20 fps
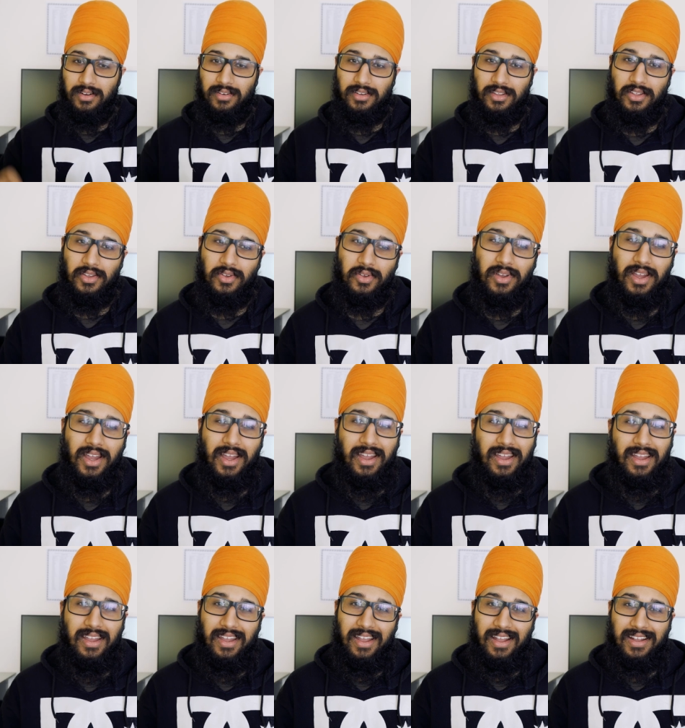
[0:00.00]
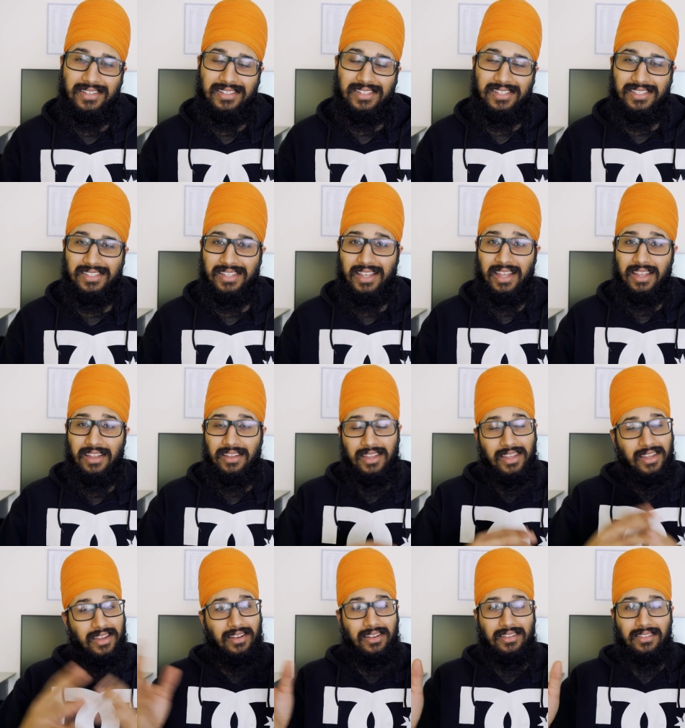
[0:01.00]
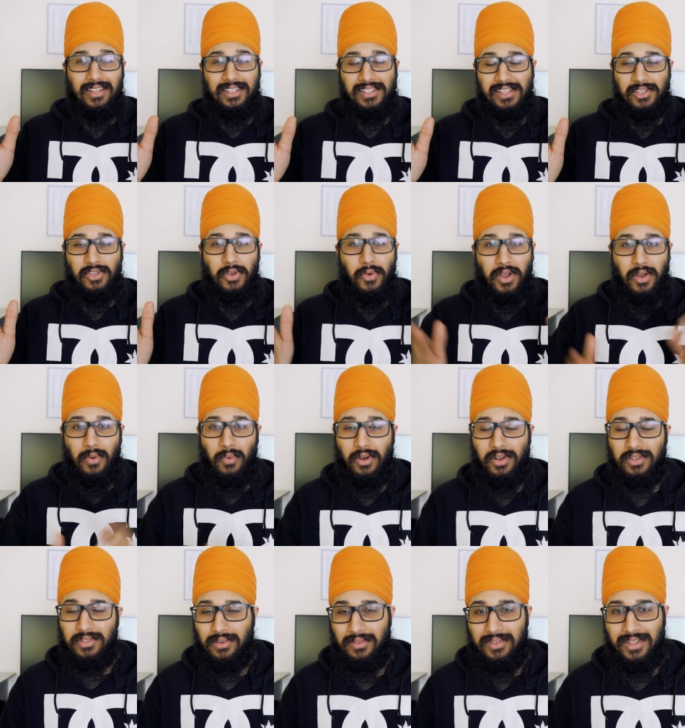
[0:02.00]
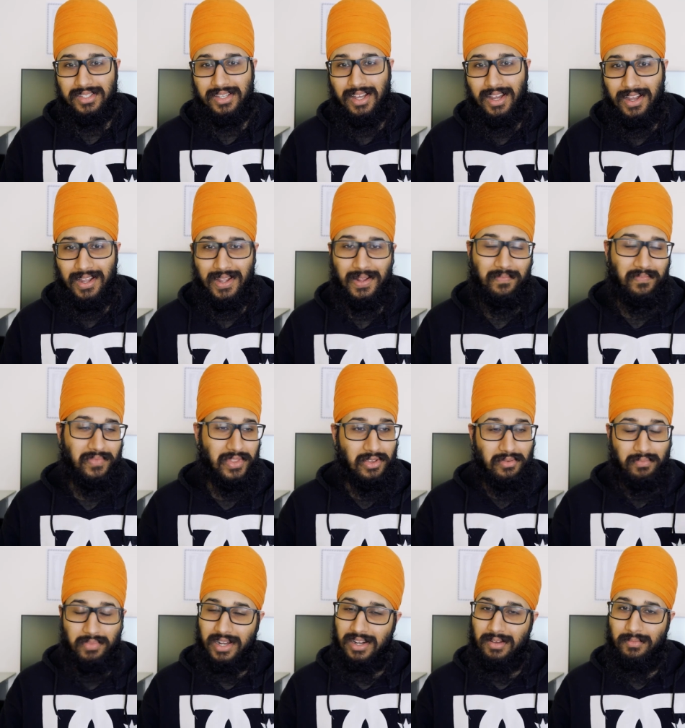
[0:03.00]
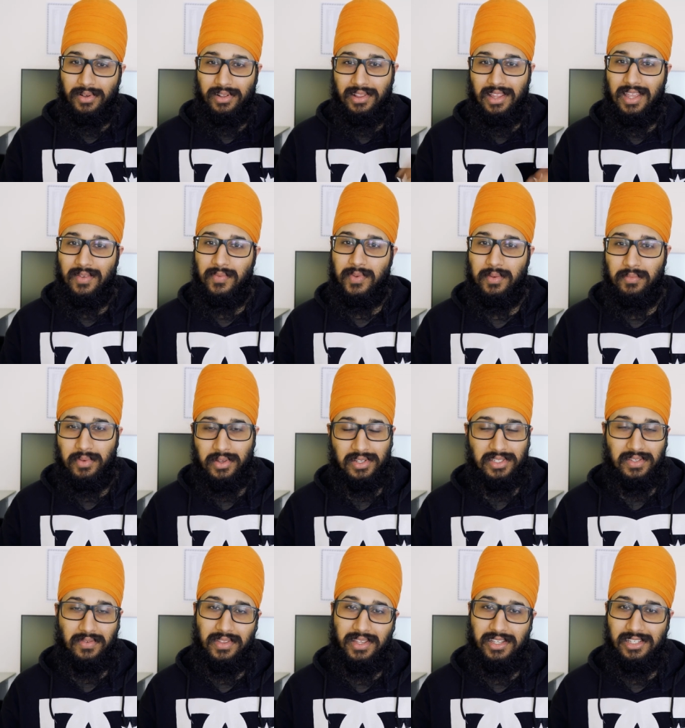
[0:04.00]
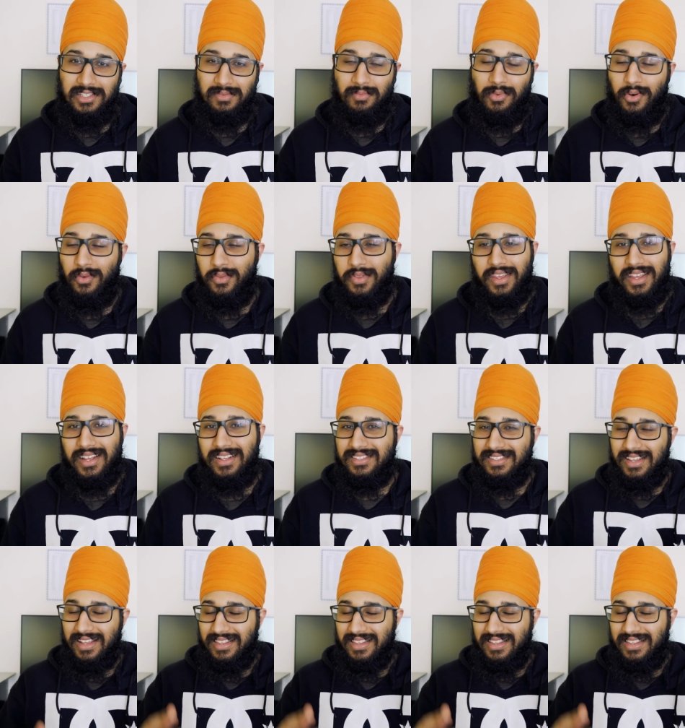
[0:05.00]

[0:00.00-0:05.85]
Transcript: under you, and just say, here, this is who it was all the time. You better believe it because of these small things.